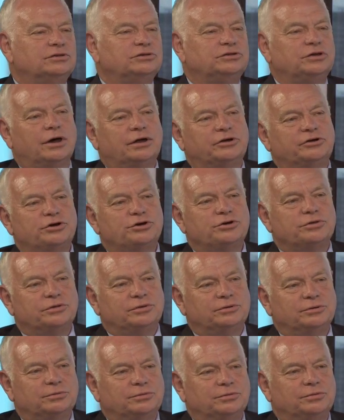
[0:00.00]
So Andrew,
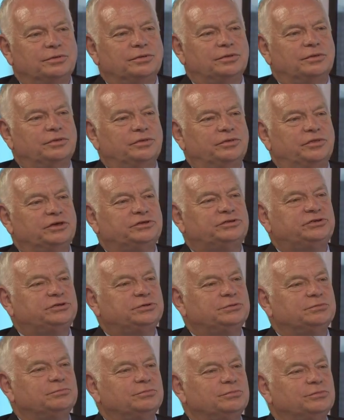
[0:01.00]

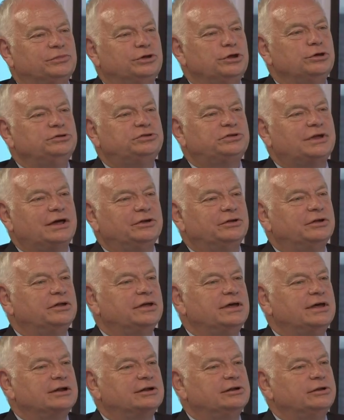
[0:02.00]
this new standard
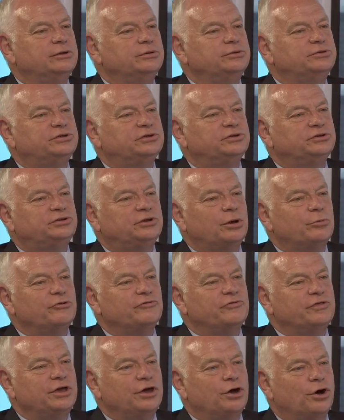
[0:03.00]
includes some
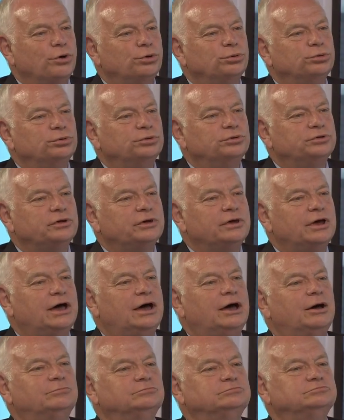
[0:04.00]
of the old
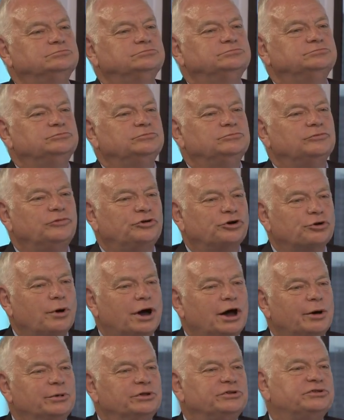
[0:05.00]

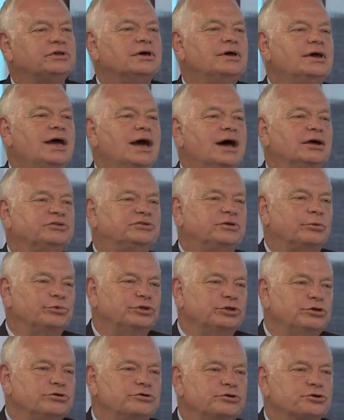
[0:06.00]
requirements and
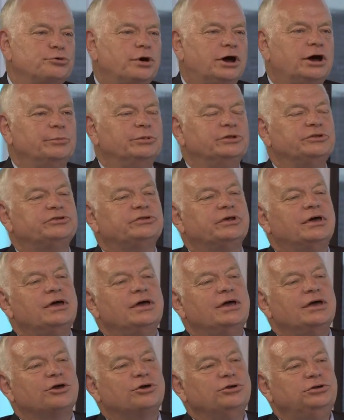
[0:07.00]
some new requirements.
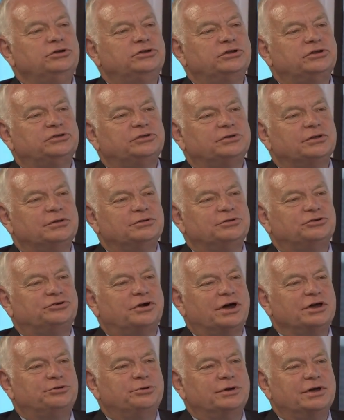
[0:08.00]
Could you just
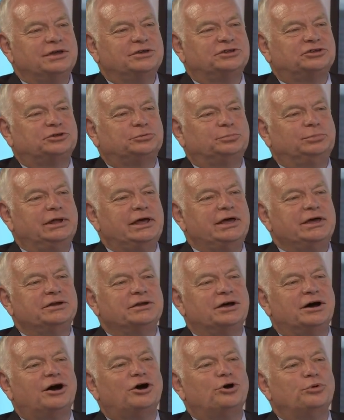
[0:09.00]
try to
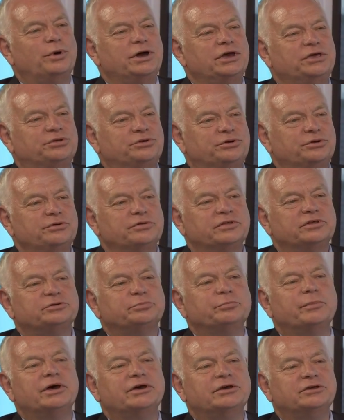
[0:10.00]
explain our way through
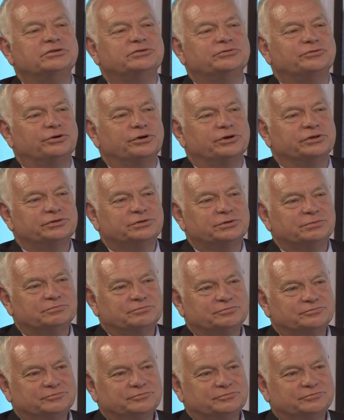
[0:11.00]
this maze for us?